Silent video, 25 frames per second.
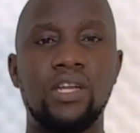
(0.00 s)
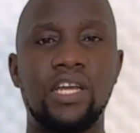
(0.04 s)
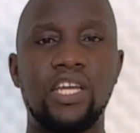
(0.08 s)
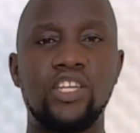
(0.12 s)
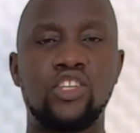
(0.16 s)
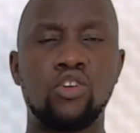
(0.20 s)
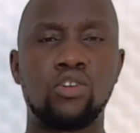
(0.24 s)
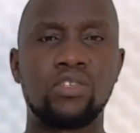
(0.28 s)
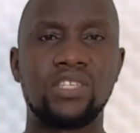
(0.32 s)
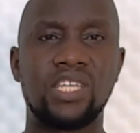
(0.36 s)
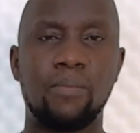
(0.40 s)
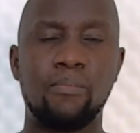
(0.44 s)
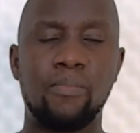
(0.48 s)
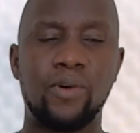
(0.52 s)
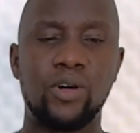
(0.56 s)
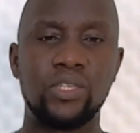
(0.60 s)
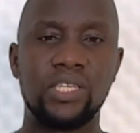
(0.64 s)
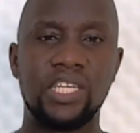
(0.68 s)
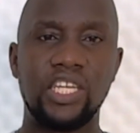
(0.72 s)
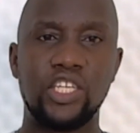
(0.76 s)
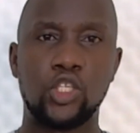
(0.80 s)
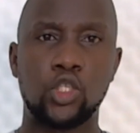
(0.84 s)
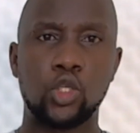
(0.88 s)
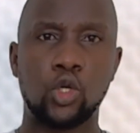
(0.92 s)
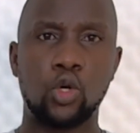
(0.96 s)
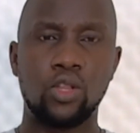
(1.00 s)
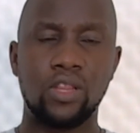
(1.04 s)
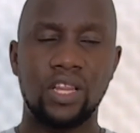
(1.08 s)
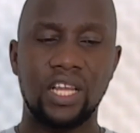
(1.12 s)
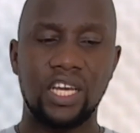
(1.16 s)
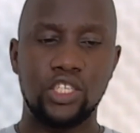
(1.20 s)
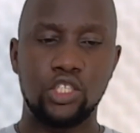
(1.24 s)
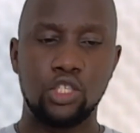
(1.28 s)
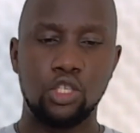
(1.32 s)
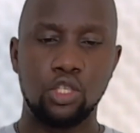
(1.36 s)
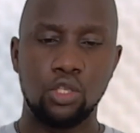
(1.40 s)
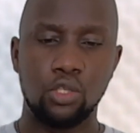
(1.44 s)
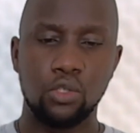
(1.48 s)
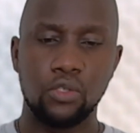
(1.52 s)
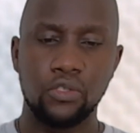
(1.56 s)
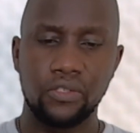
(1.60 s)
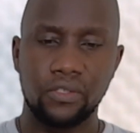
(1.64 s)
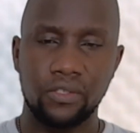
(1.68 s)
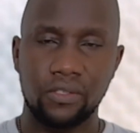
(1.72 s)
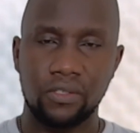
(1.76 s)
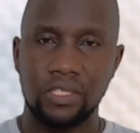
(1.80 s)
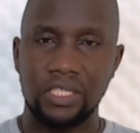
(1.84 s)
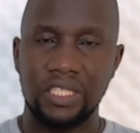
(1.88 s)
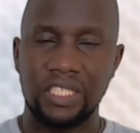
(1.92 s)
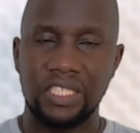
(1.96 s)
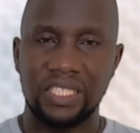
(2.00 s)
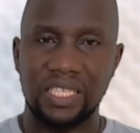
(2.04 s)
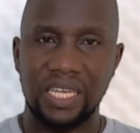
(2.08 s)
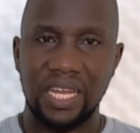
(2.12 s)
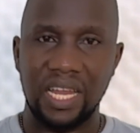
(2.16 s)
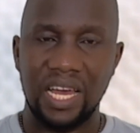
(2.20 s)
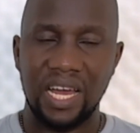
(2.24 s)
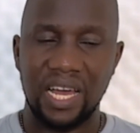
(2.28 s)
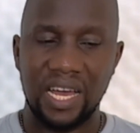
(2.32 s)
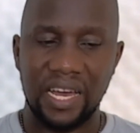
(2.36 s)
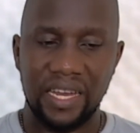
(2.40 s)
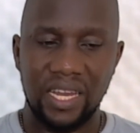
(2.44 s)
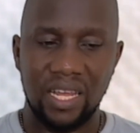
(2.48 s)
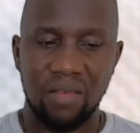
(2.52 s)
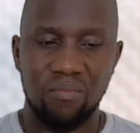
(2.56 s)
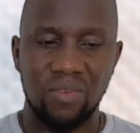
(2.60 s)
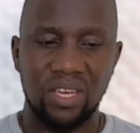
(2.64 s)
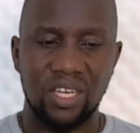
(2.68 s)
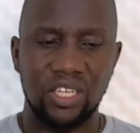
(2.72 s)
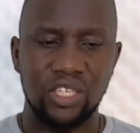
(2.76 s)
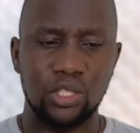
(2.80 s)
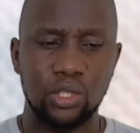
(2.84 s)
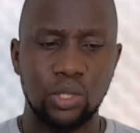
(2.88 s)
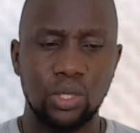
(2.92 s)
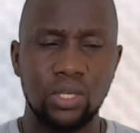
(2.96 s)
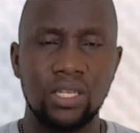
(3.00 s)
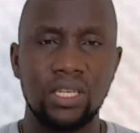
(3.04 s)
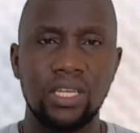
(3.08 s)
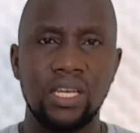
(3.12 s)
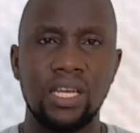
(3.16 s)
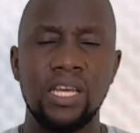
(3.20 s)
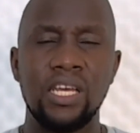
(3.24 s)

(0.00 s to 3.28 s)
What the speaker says: I talked about the tone that you use. It is an academic tone.